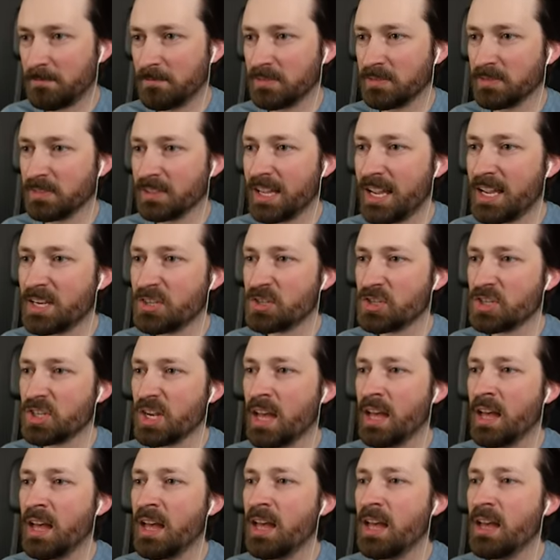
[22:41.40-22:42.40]
flesh.
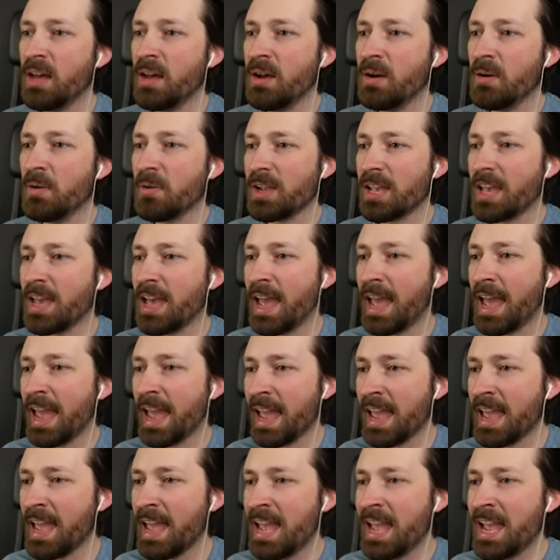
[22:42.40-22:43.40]

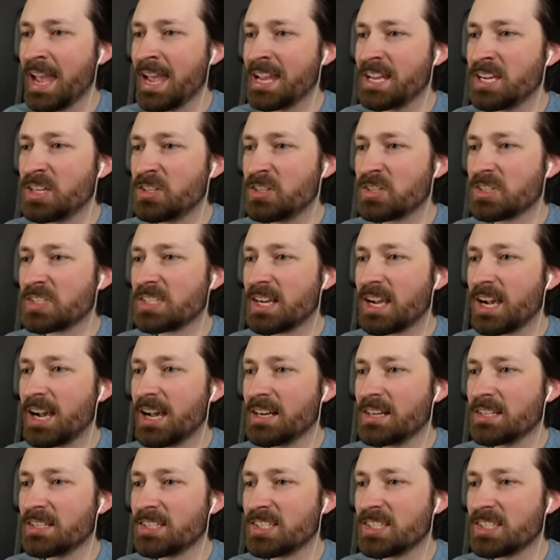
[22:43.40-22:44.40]
Okay, you just
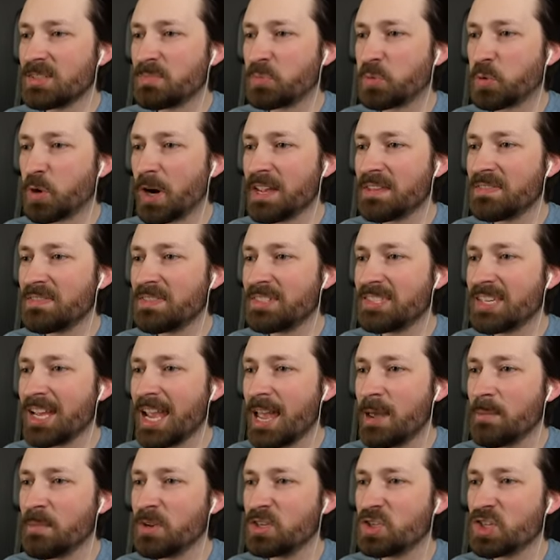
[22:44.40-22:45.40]
kind of spread the
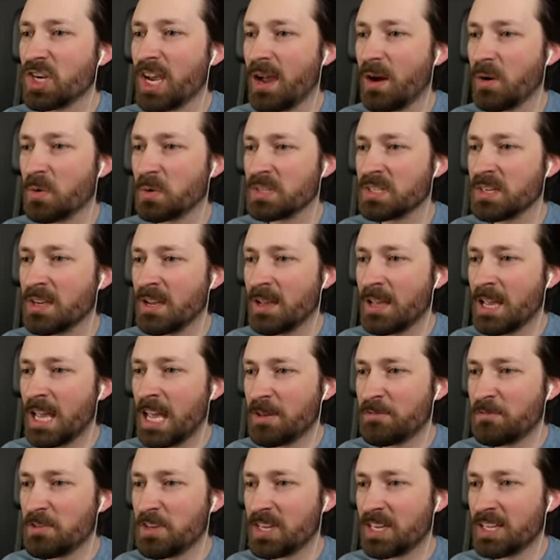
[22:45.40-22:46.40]
damage out.
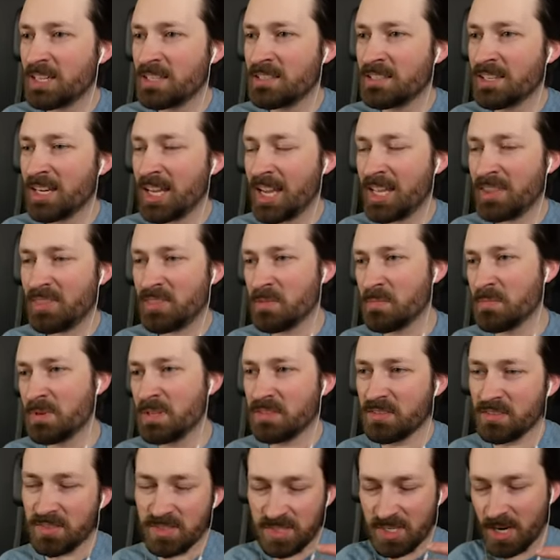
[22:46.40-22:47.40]
If you can hit them
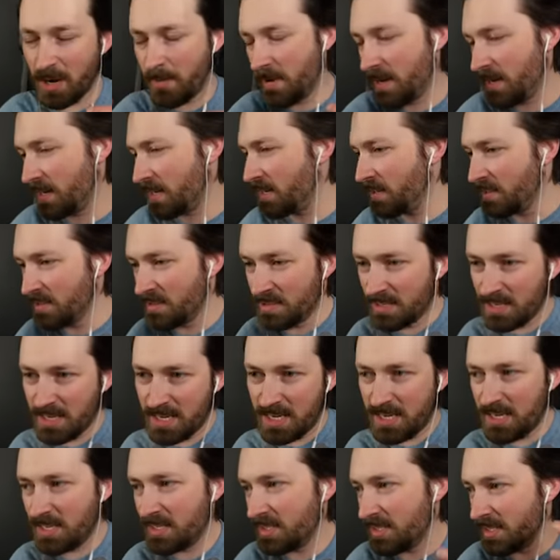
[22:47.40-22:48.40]
in the stomach and the
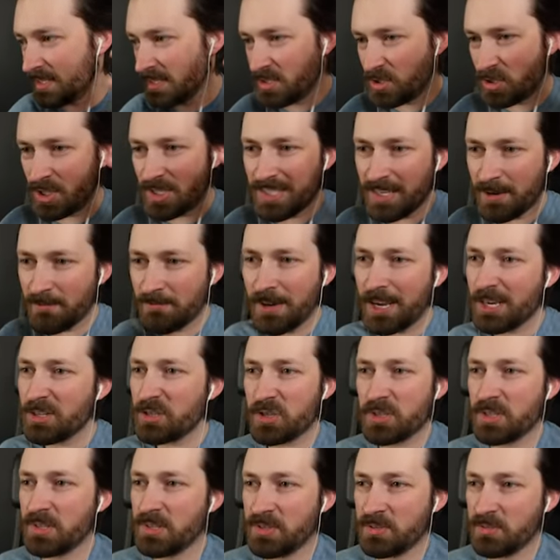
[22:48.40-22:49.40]
knees and the chest,
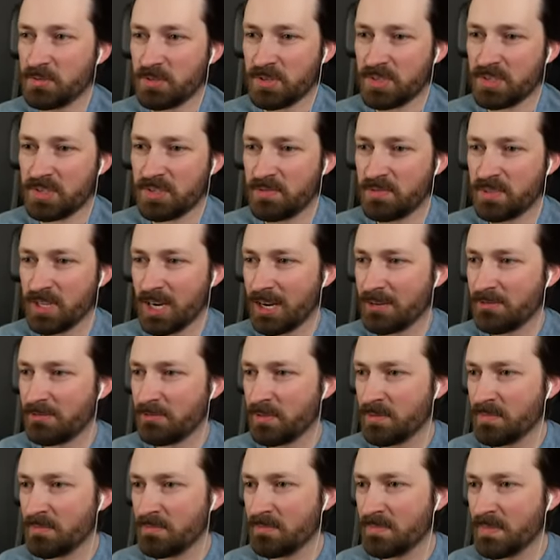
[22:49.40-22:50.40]
eventually they'll just die
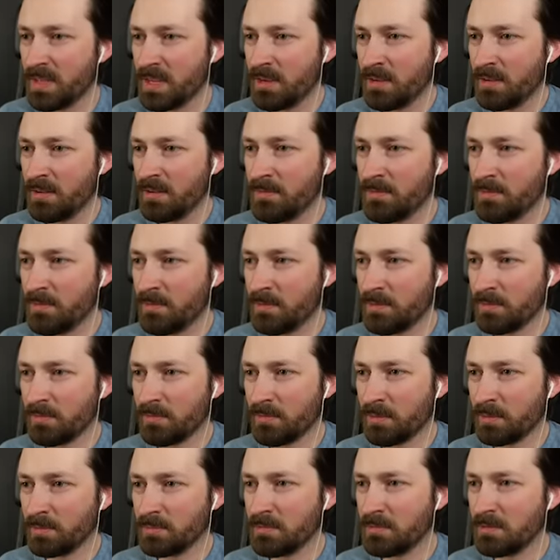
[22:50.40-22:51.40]
from
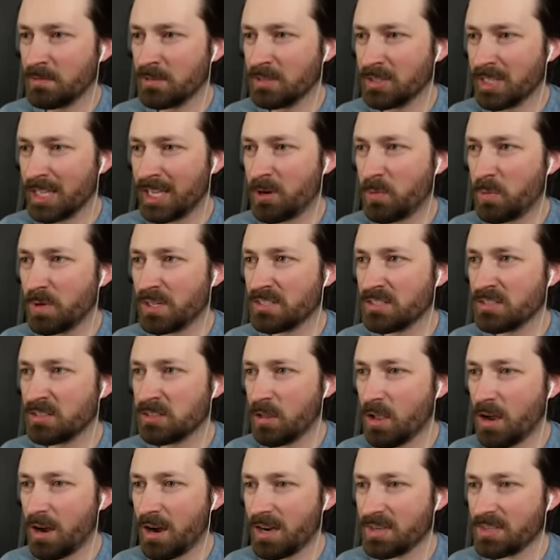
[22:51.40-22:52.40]
liquid
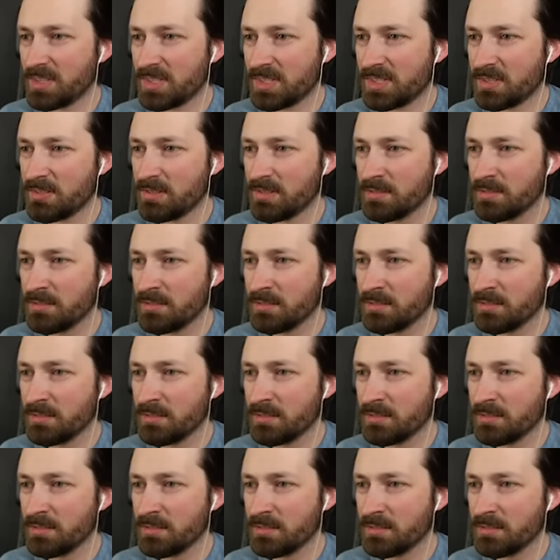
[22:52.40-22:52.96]
loss.